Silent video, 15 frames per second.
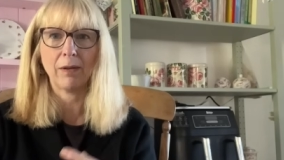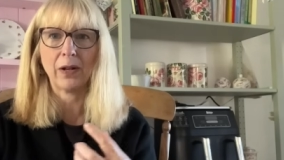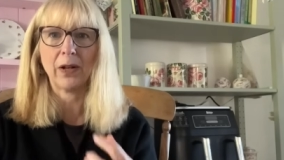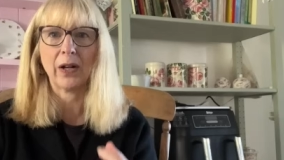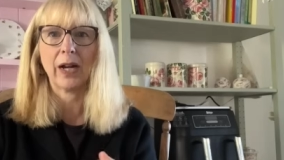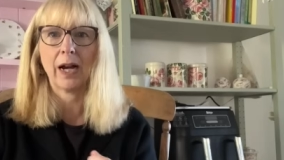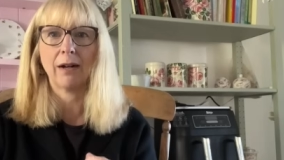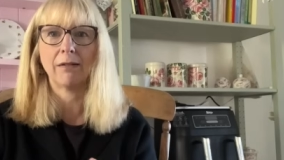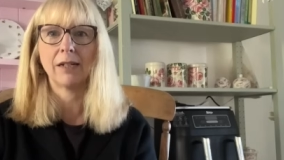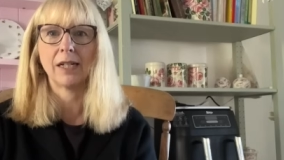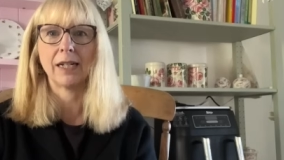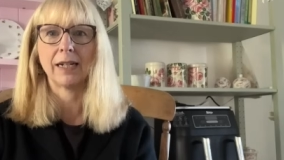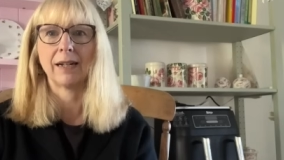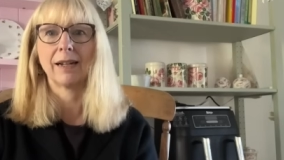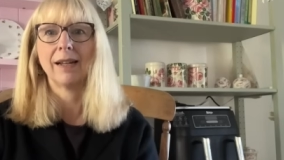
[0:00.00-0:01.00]
you know,
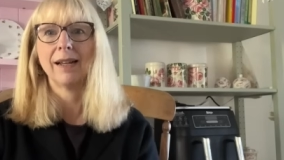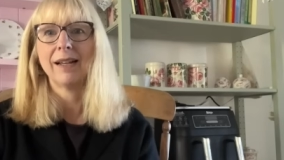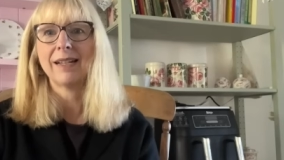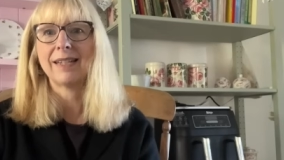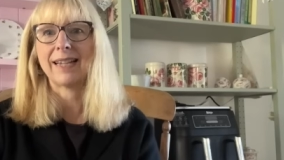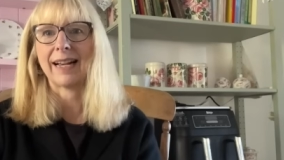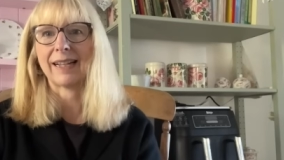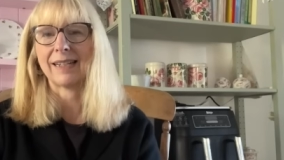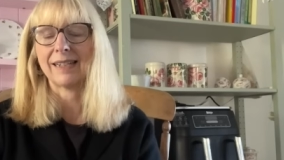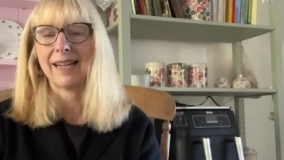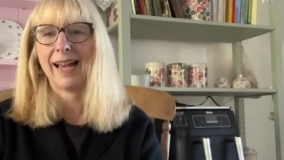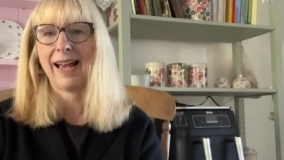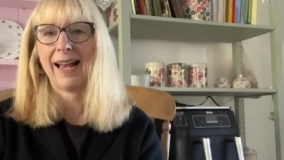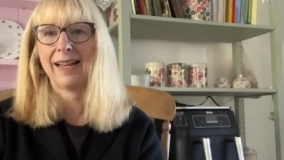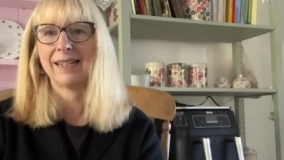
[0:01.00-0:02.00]
encouraging
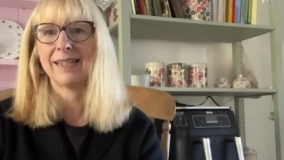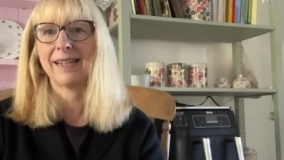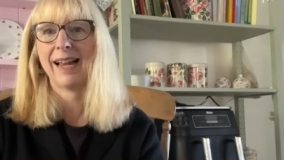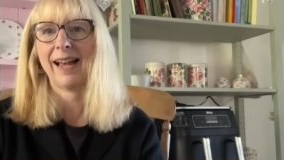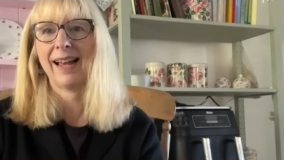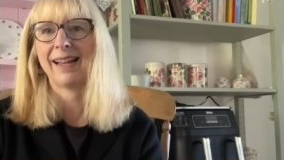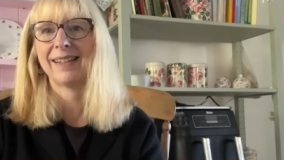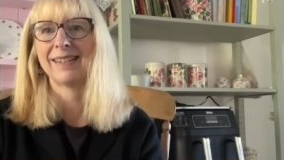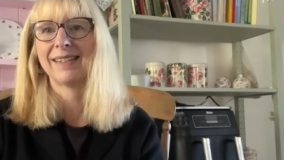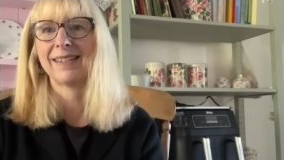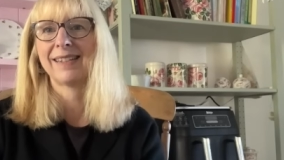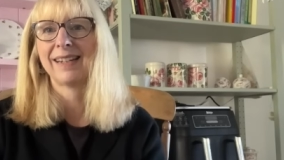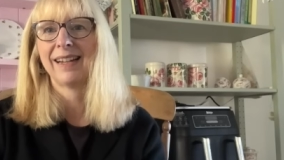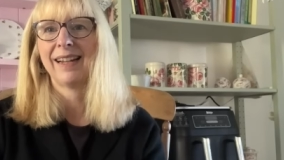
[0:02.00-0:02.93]
secondhand and